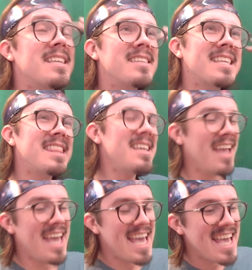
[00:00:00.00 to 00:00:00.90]
It's like,
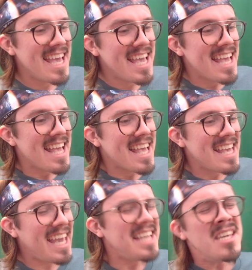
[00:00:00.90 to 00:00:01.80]

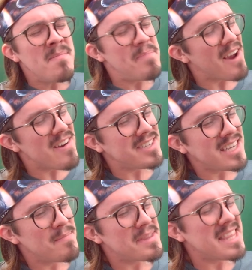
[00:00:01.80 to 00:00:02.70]
it's
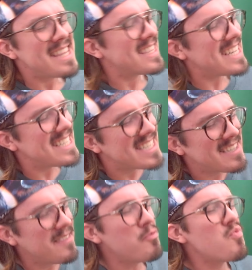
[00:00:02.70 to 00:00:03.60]
embarrassing, but that does
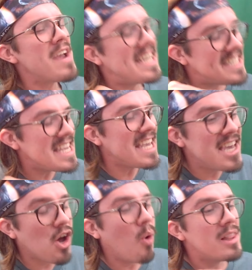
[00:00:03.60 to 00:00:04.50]
raise the
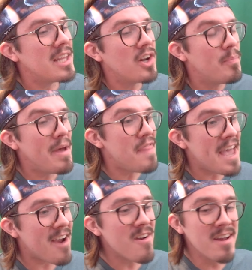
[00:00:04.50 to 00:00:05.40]
ego a little bit
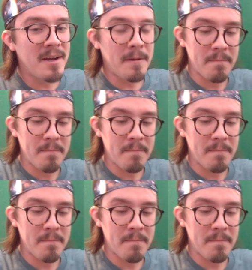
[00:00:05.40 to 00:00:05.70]
there.